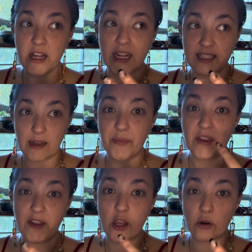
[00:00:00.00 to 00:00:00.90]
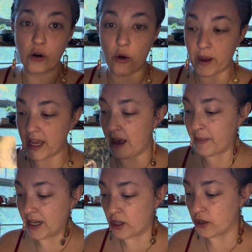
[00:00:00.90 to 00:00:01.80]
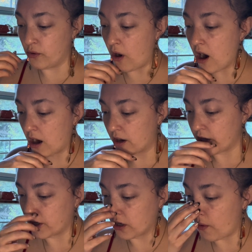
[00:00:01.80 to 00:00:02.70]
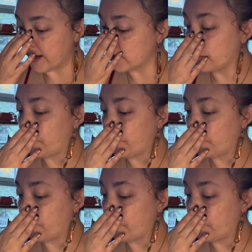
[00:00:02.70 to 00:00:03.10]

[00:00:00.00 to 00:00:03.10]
It's something that you're going to